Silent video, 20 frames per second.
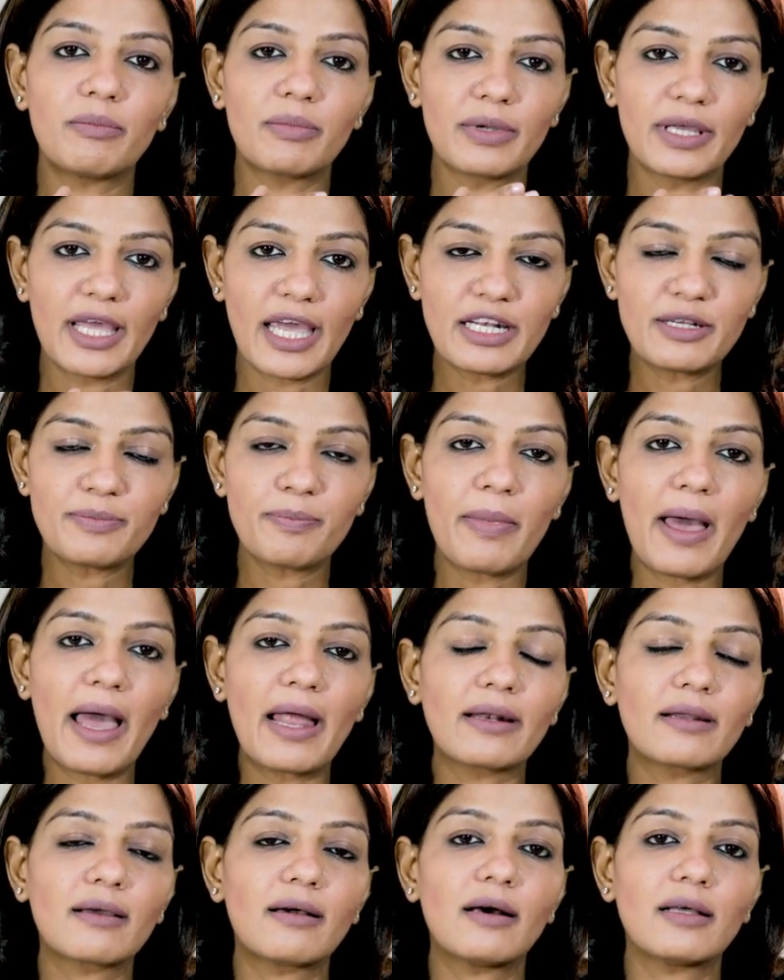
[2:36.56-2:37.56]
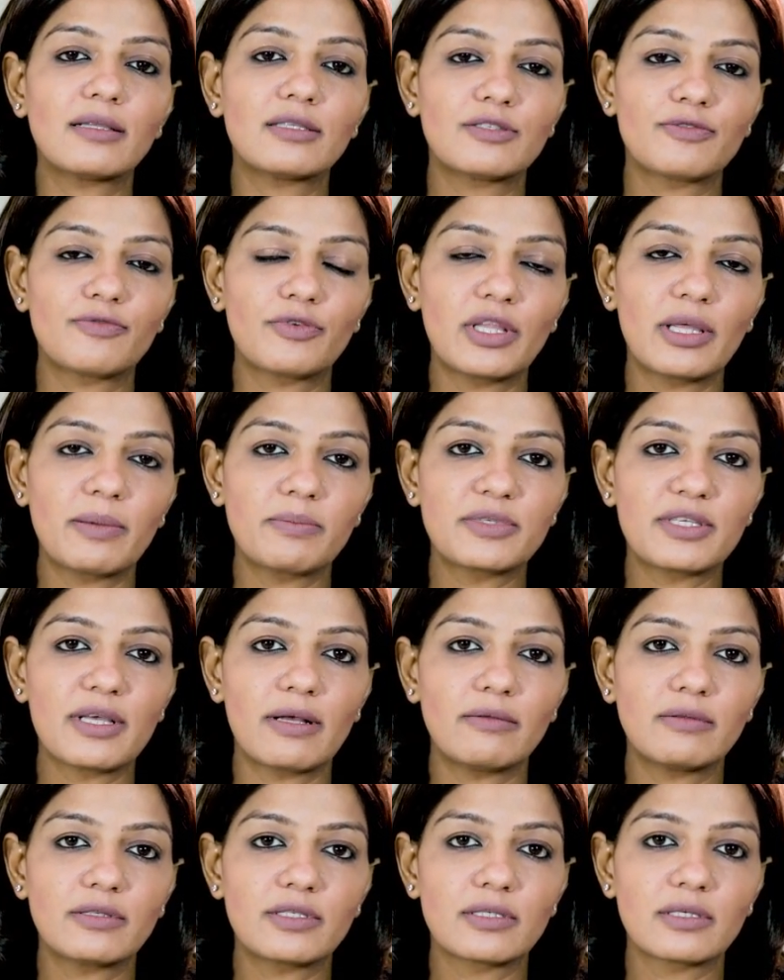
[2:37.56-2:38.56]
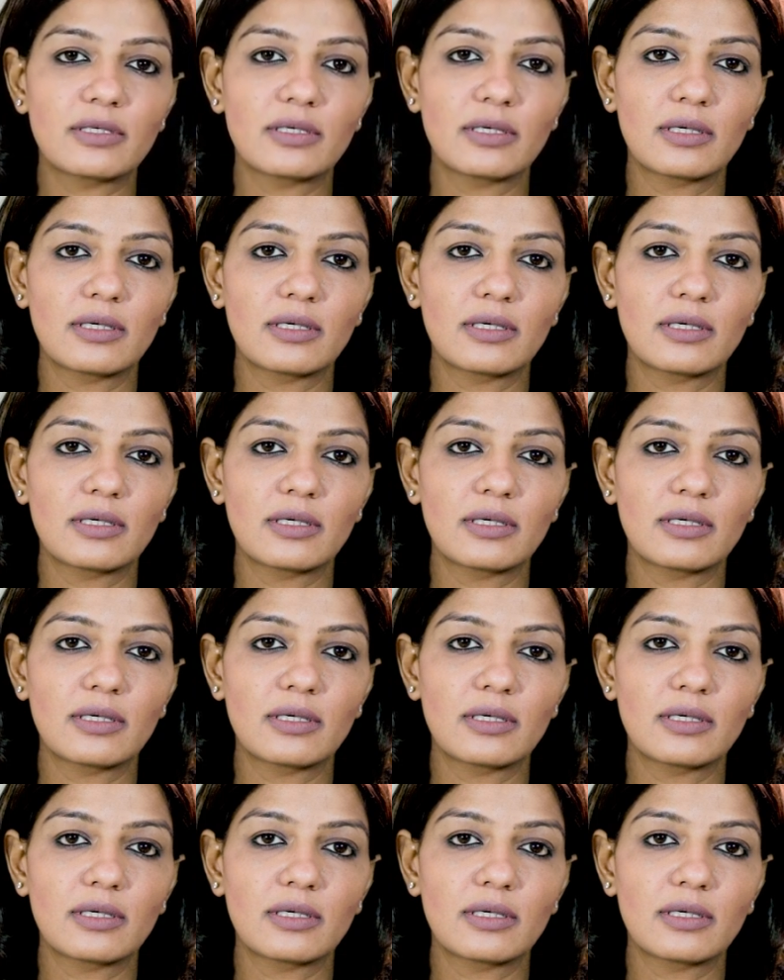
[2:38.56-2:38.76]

get PAN cards for themselves.